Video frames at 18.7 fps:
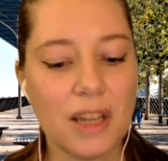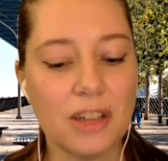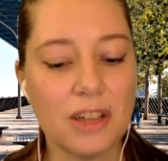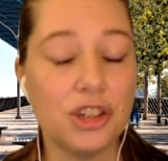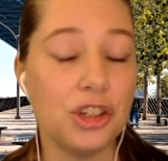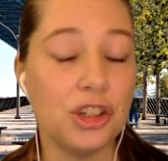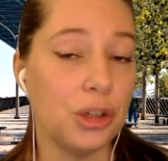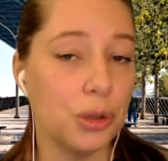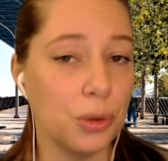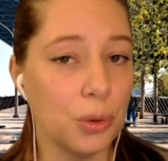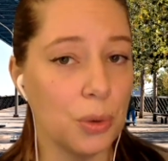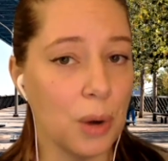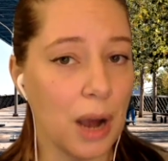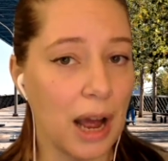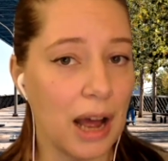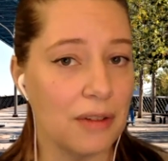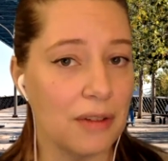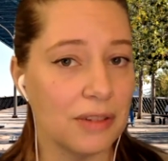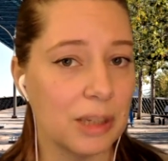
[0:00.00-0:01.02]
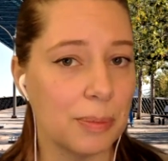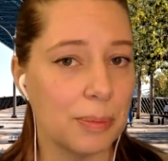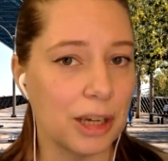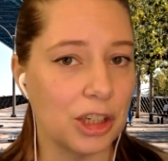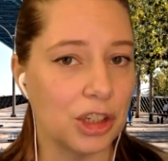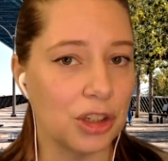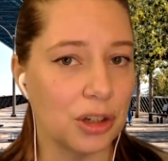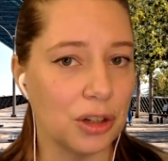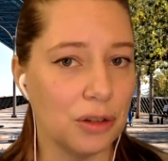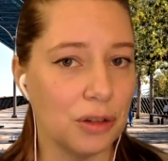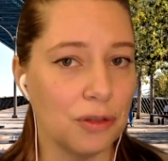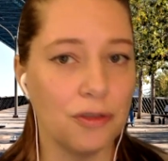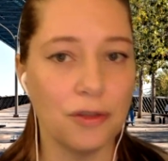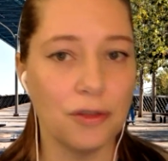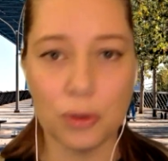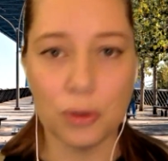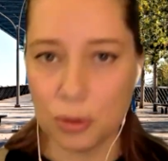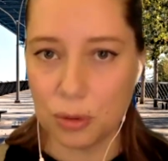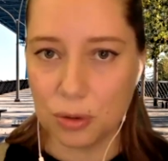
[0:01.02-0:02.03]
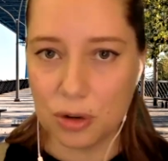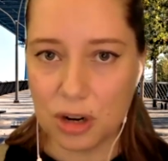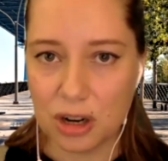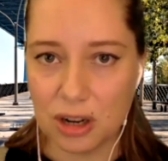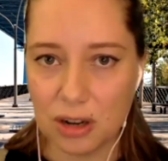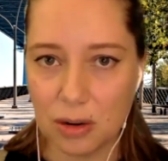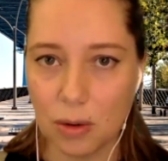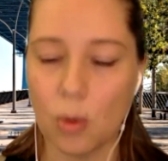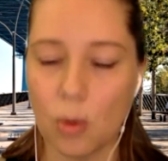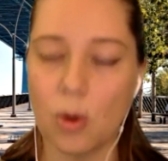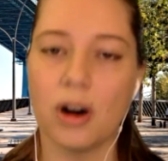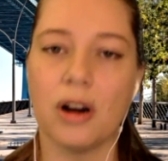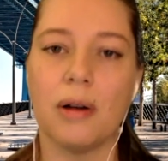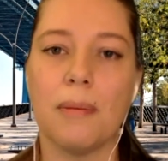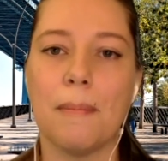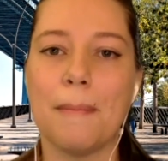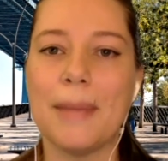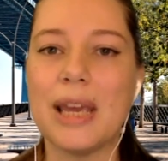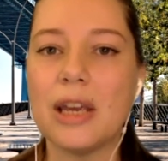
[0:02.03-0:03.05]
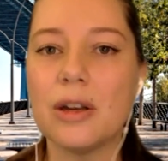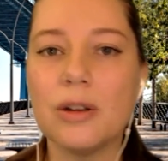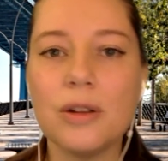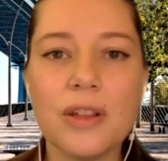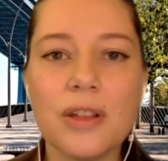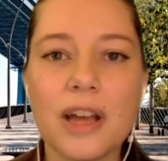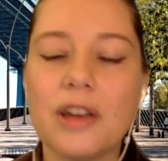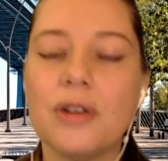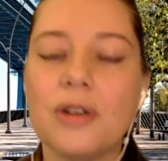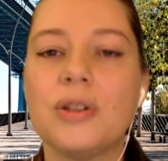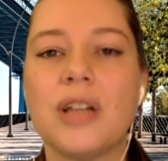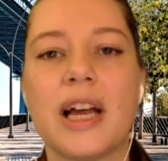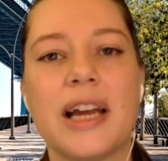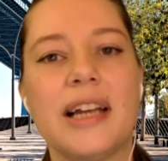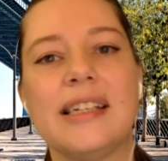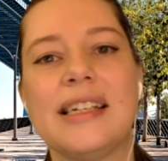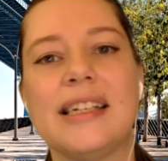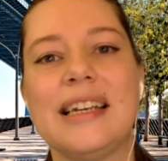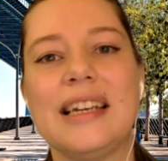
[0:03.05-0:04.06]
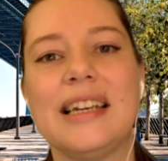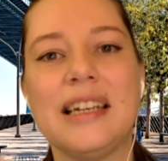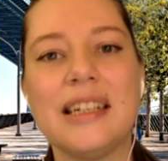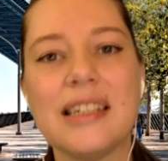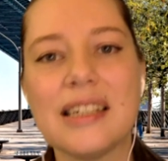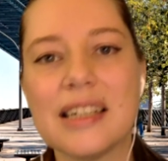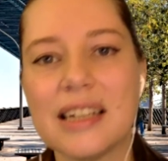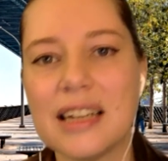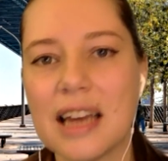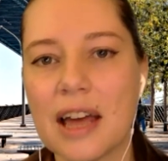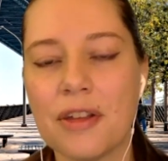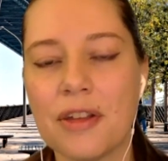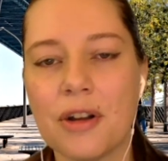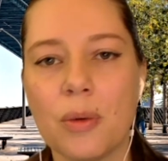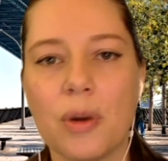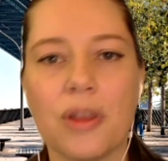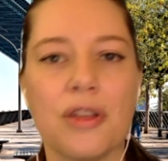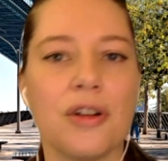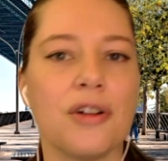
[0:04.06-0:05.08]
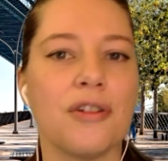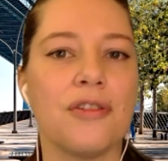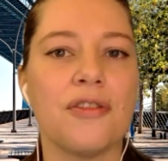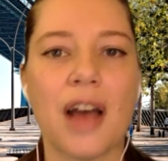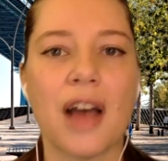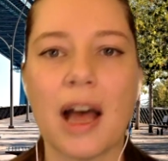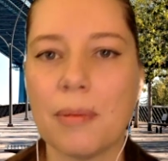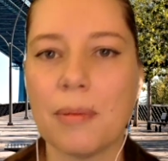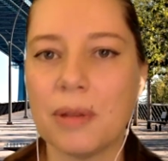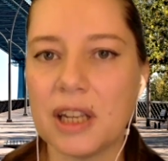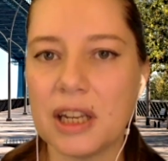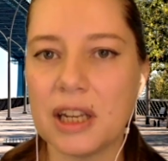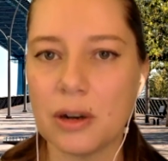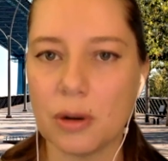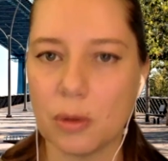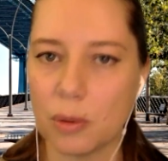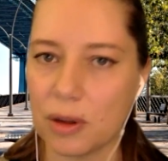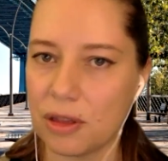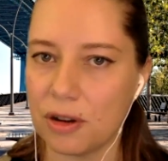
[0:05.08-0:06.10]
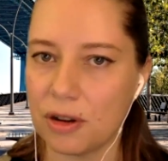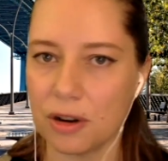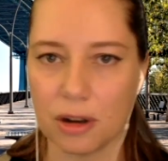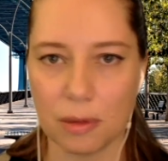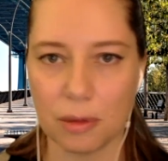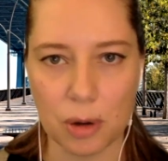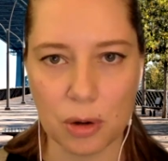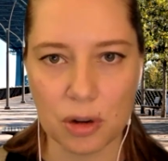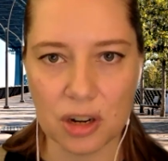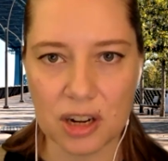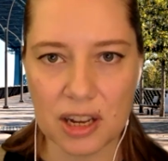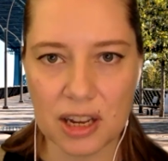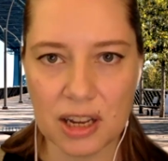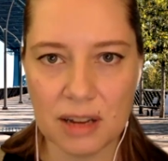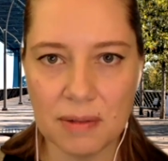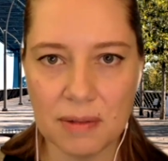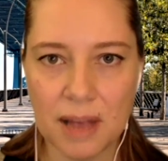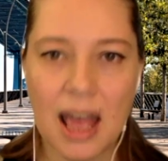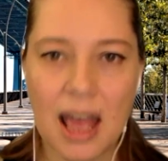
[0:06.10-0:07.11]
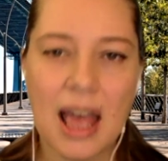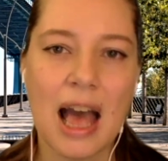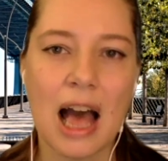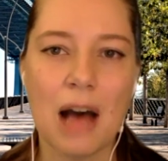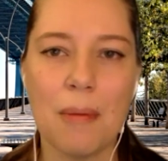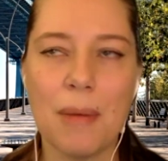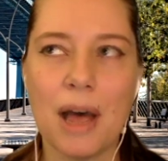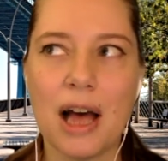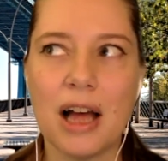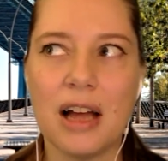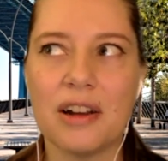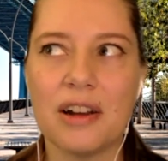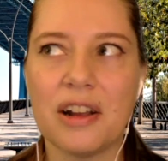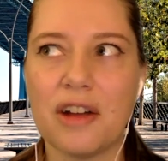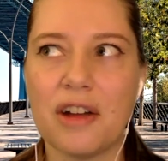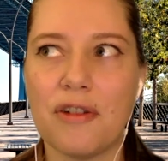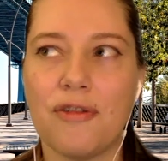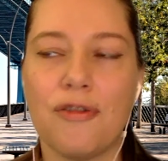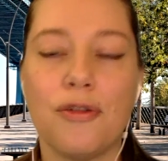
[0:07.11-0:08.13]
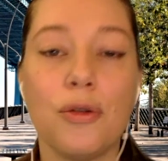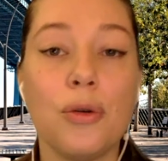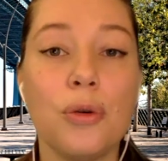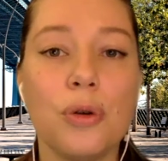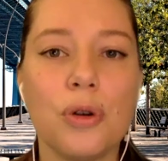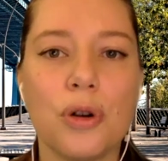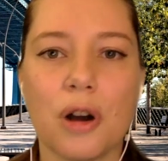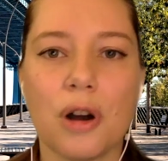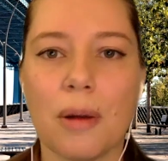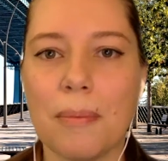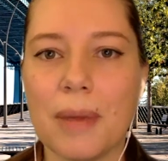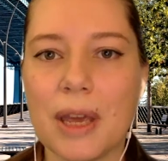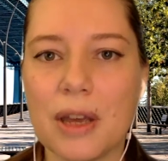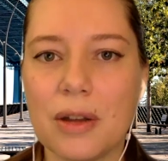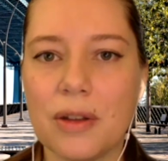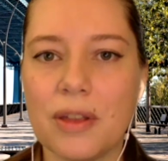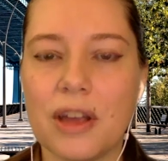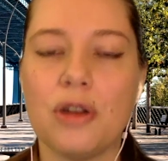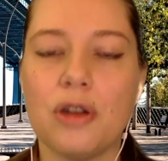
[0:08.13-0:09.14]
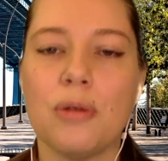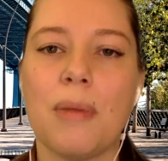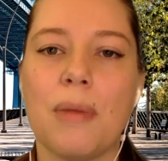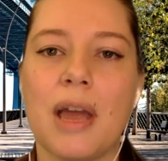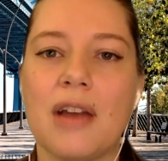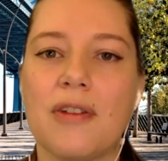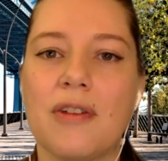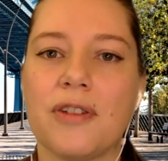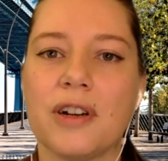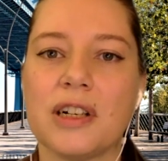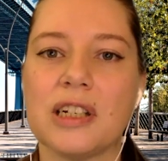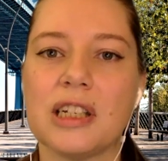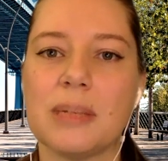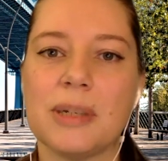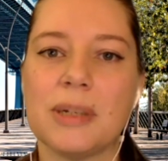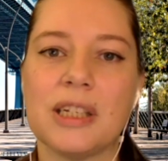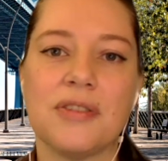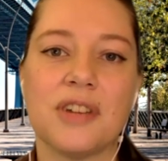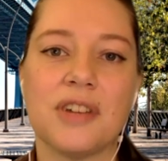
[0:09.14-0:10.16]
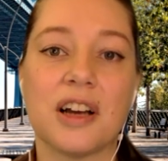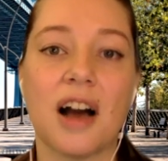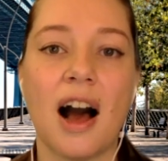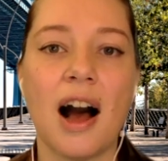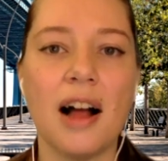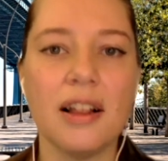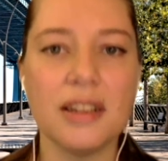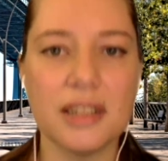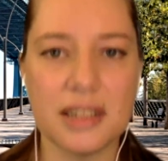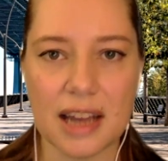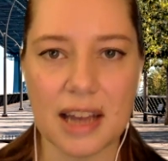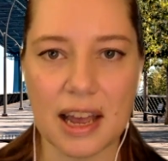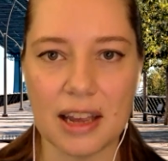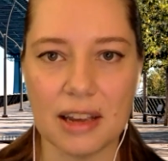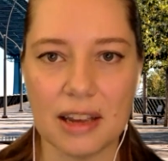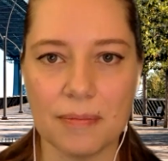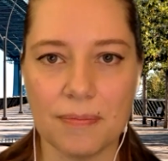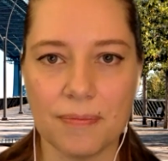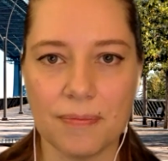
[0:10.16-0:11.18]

do you have a special food or meal that you like to eat together with your family or with your community? How about a food or a meal that you make for a specific holiday?